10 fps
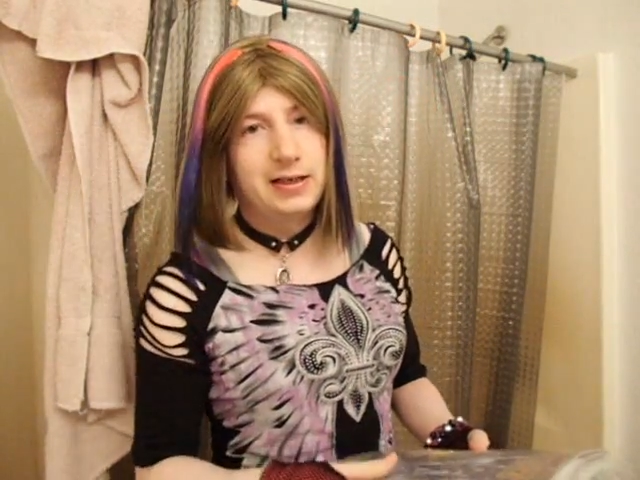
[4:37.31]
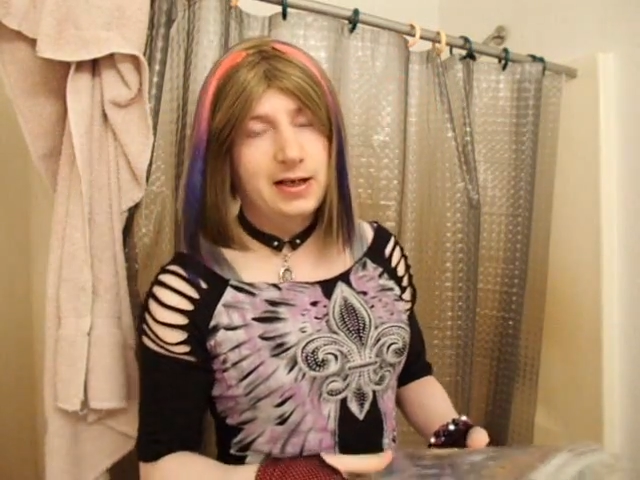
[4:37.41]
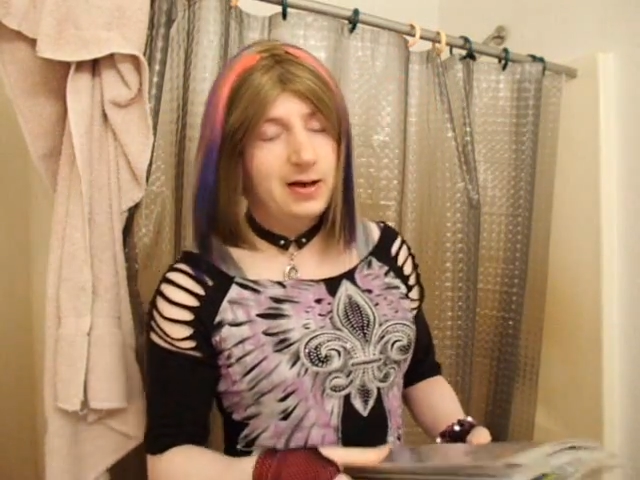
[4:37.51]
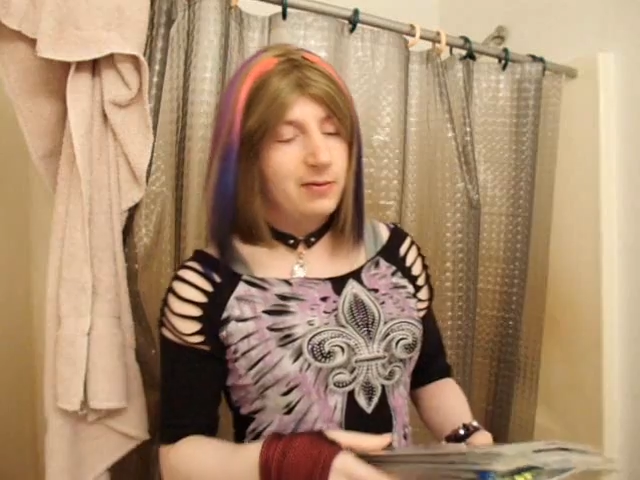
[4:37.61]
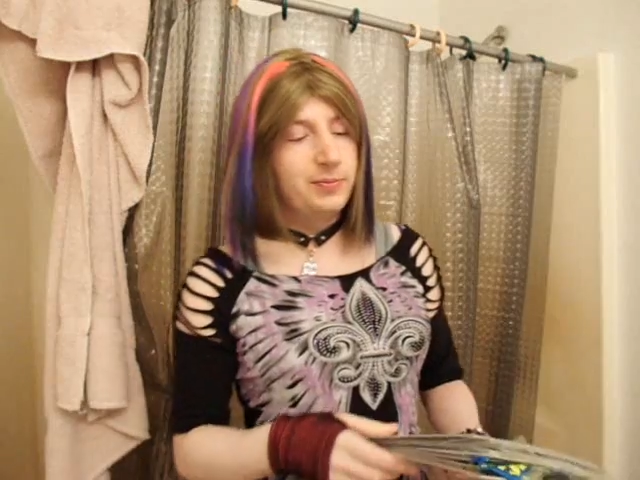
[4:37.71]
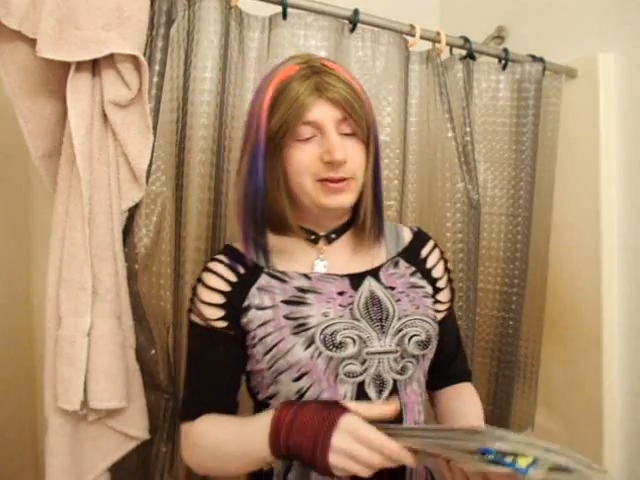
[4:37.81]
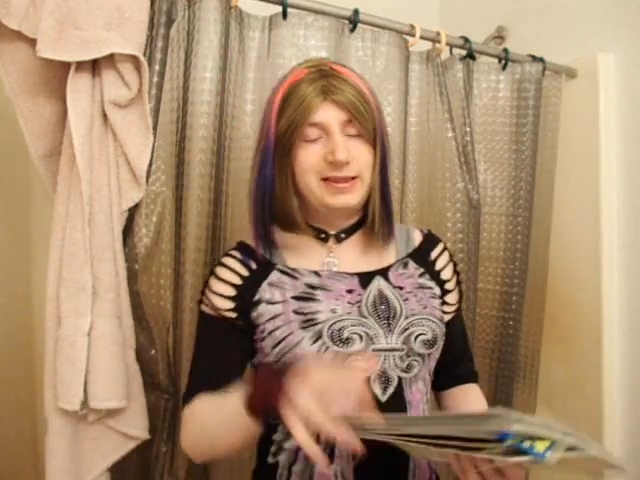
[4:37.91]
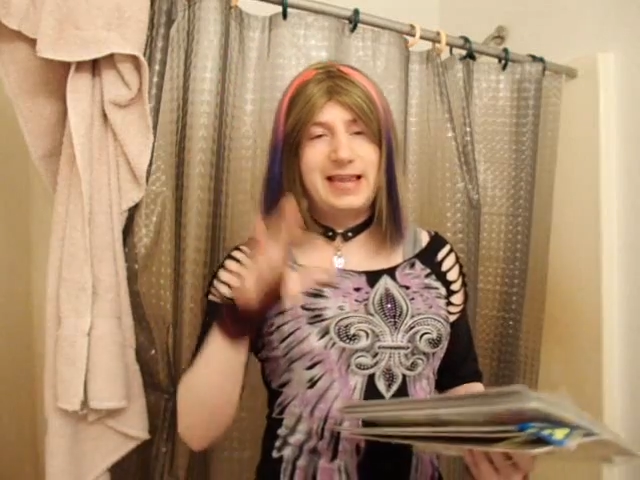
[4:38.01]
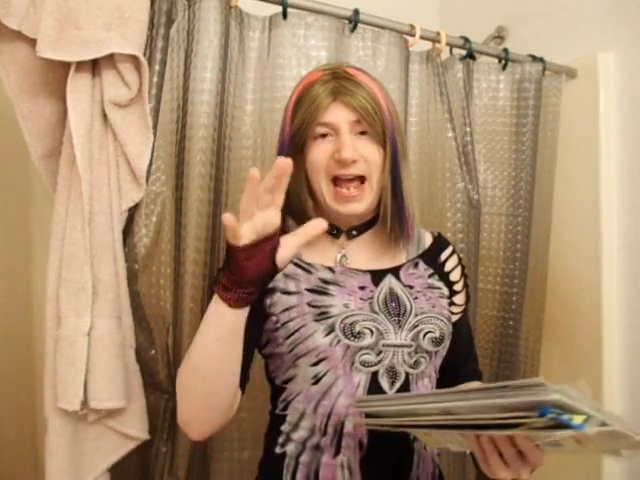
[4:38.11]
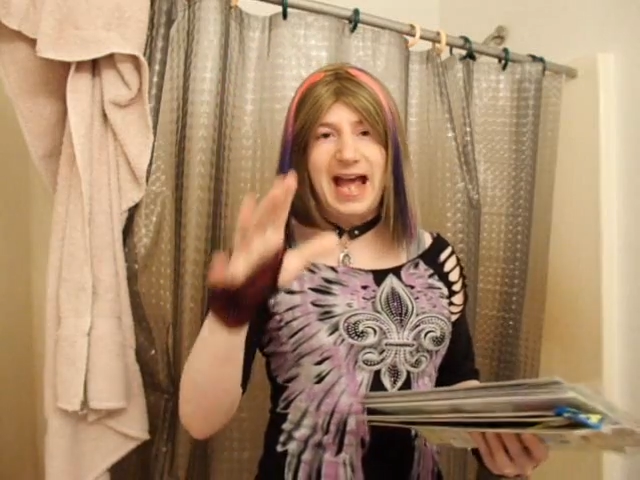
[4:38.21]
However, but
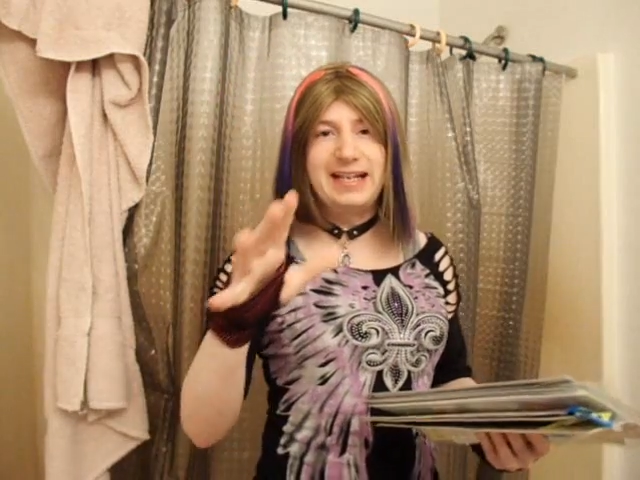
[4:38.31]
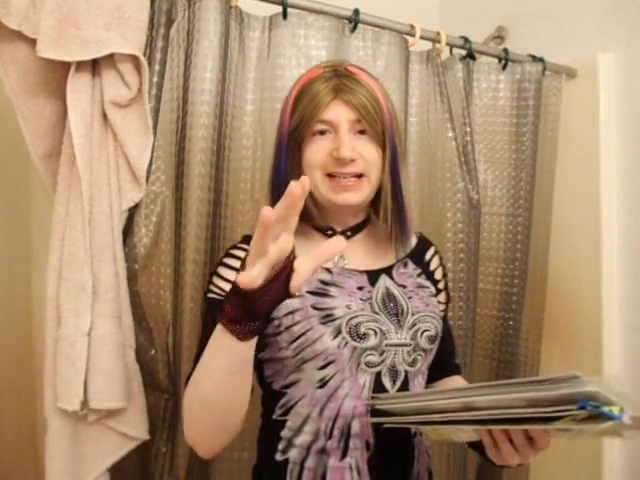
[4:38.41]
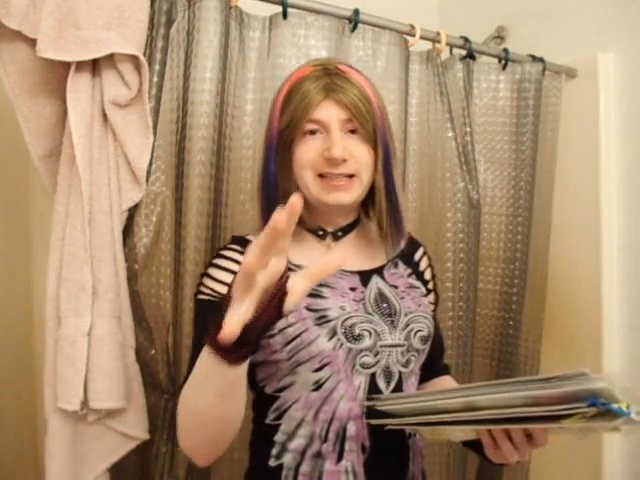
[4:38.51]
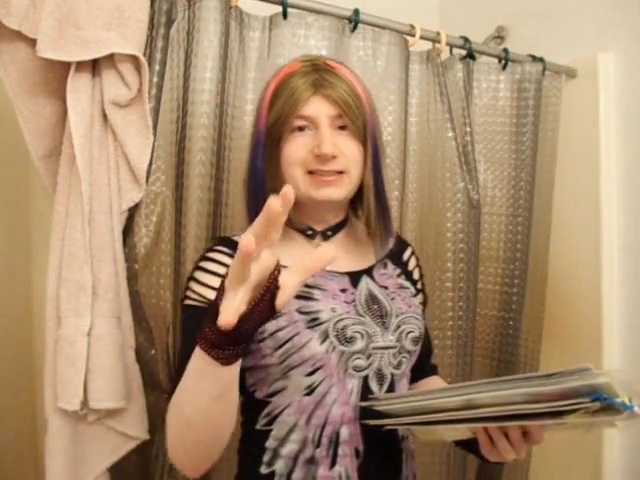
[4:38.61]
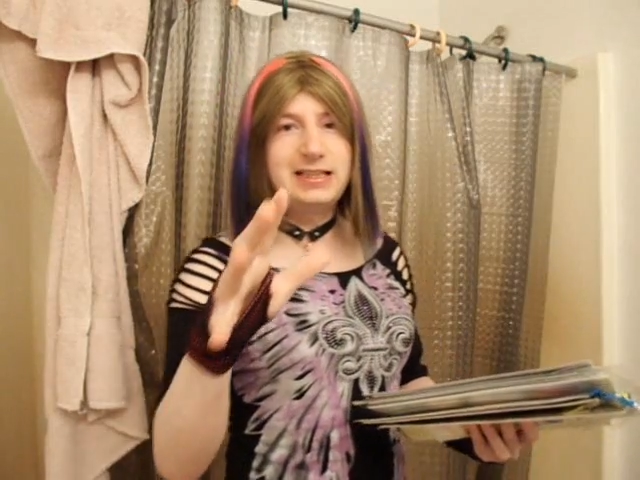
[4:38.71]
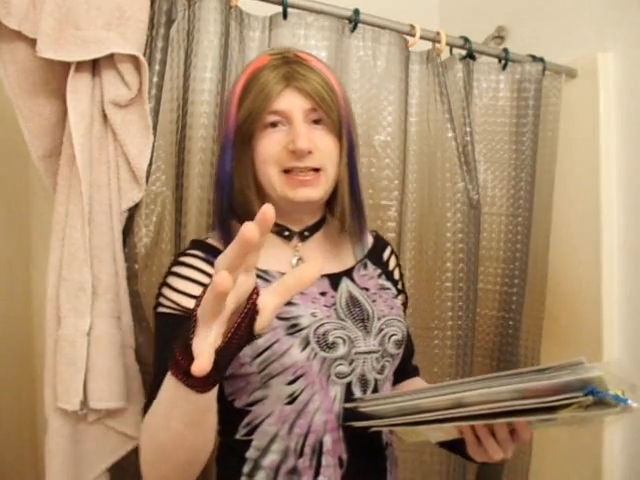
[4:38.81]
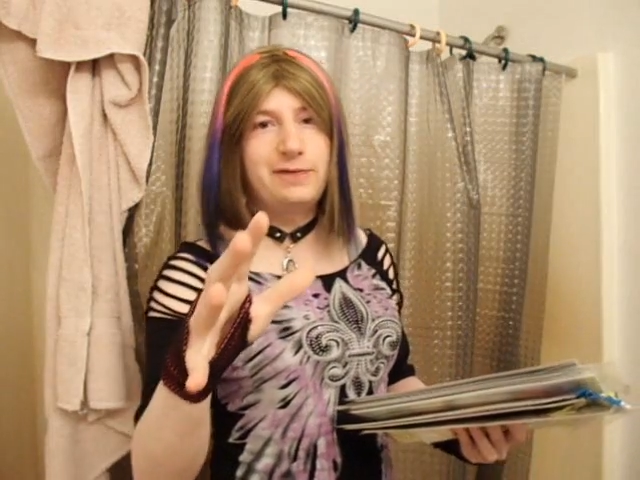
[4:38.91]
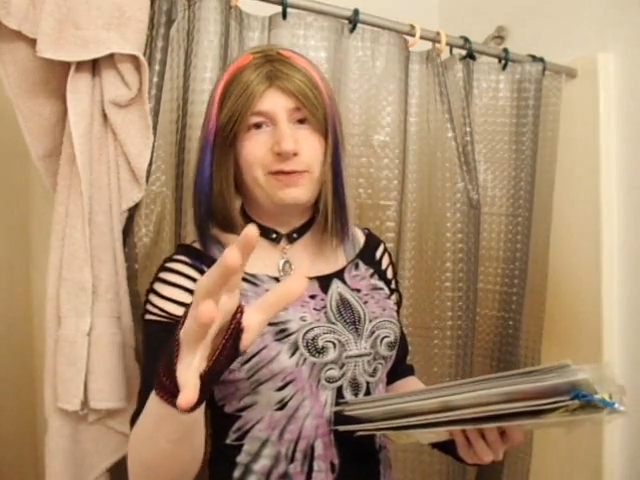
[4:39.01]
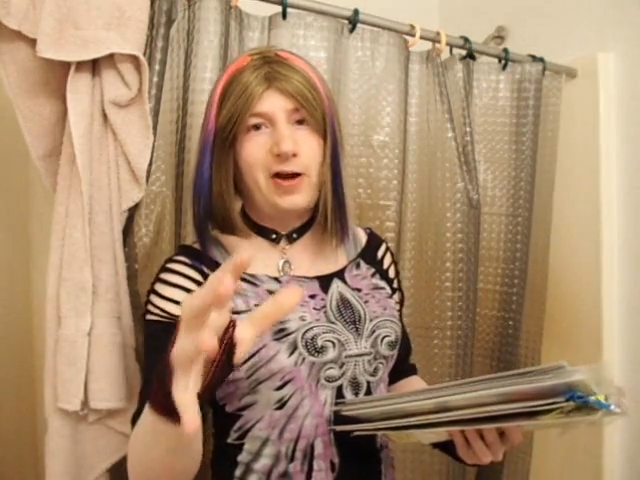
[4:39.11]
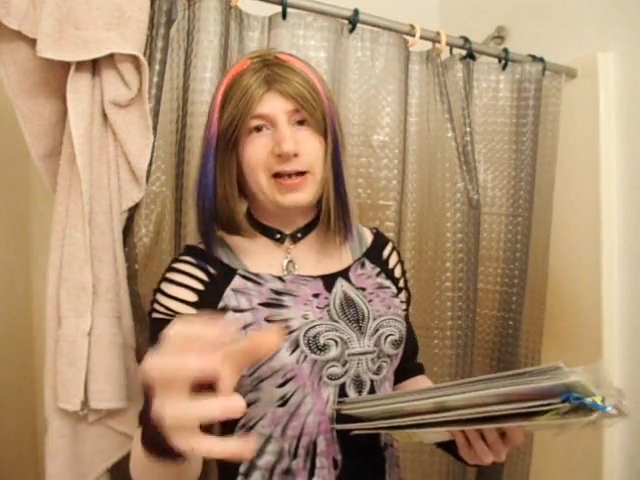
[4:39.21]
that is the
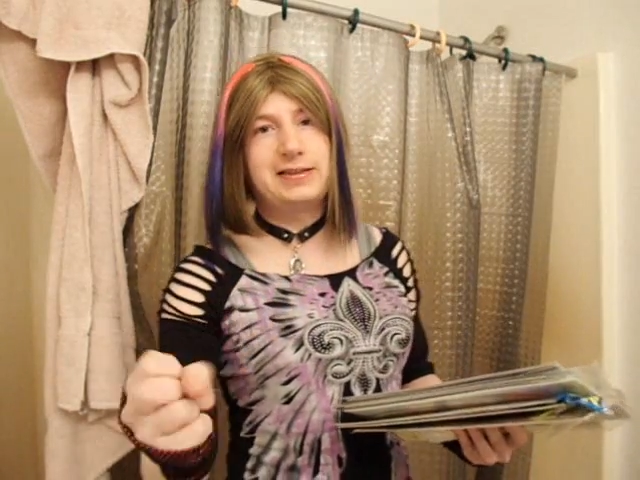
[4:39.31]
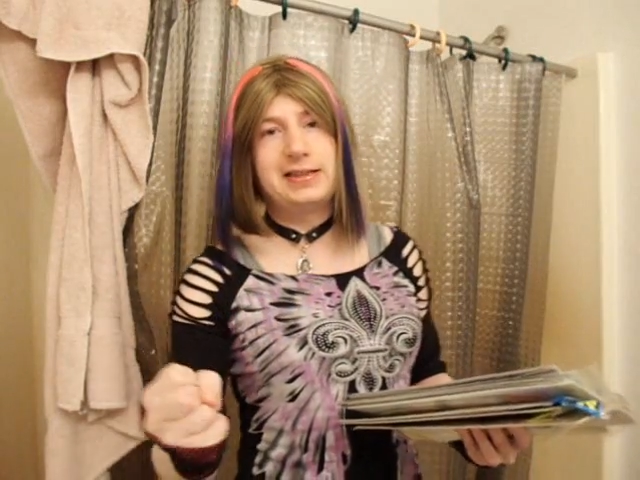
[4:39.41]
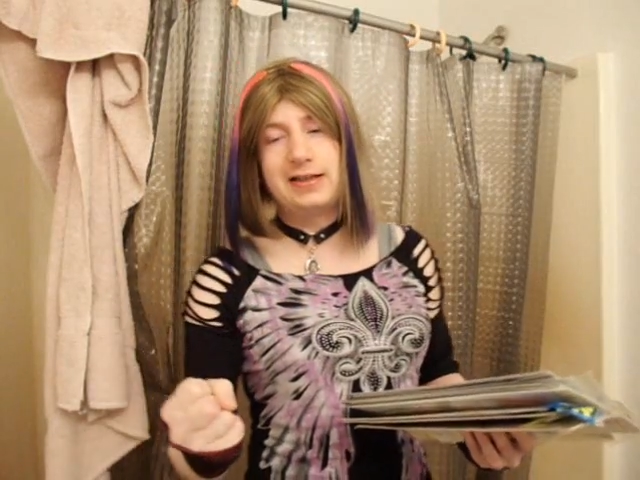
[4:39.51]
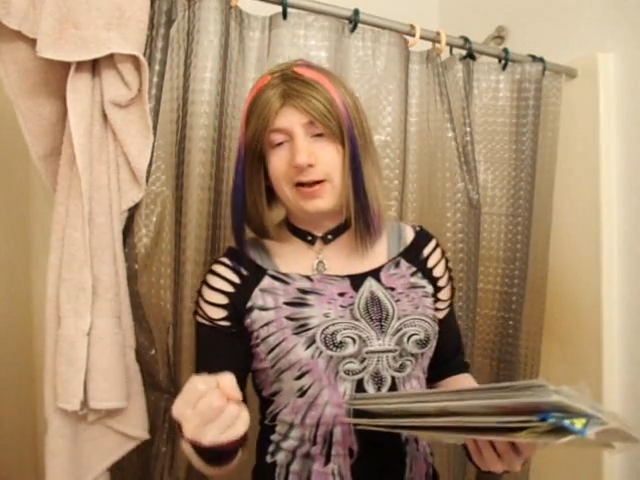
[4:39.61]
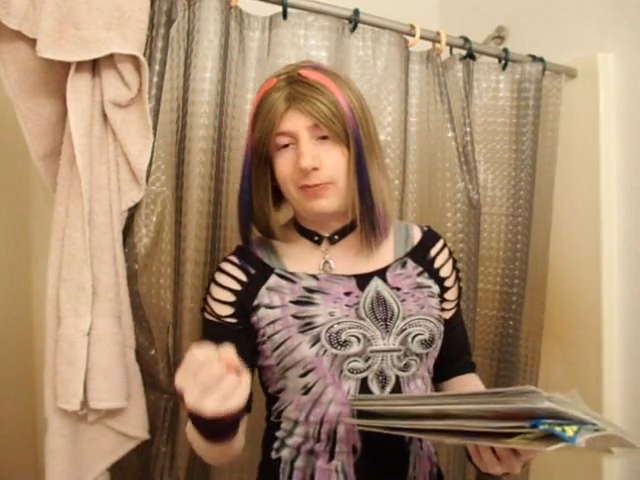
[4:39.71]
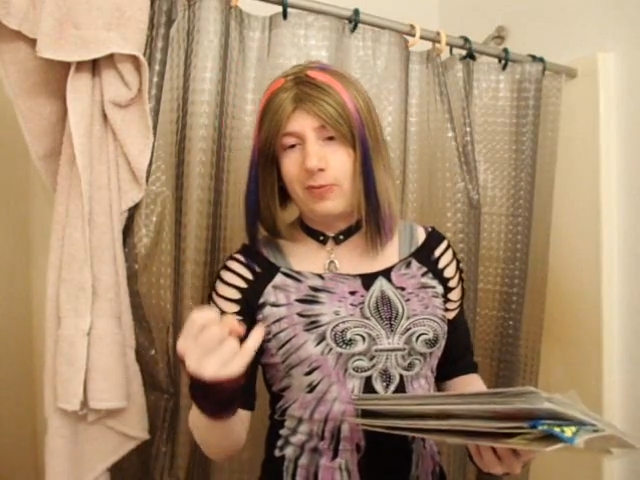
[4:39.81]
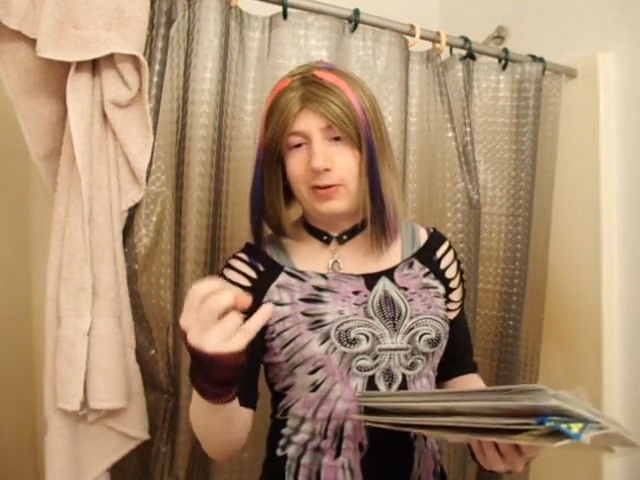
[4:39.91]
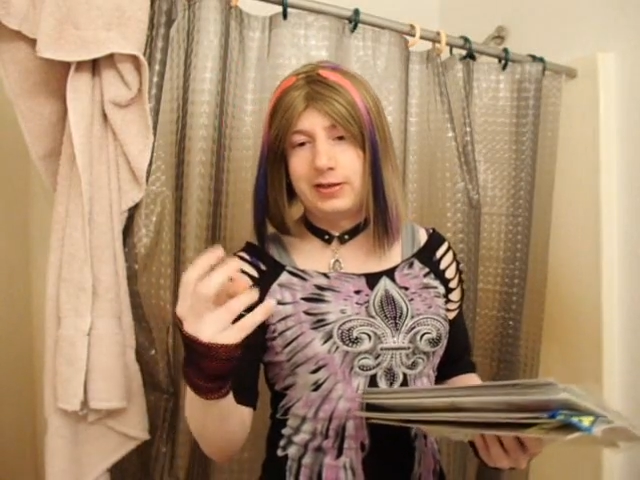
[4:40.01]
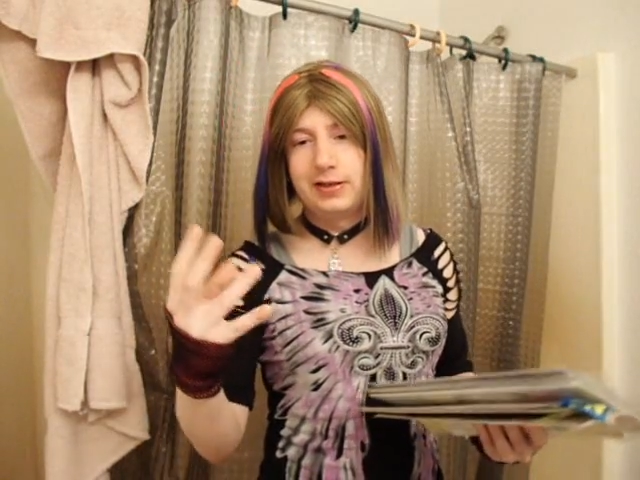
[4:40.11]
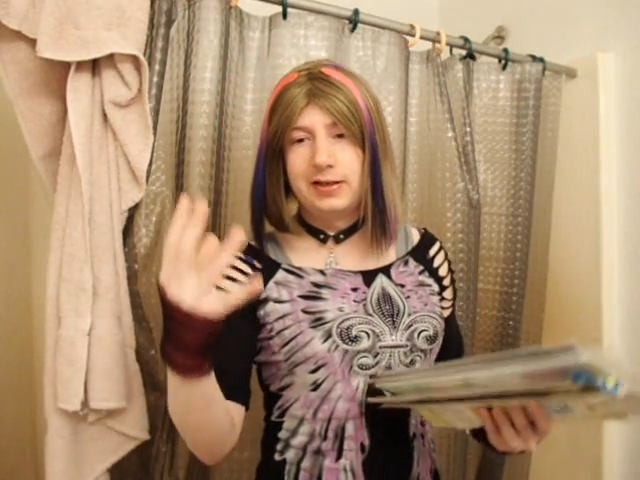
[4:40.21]
fight that I want.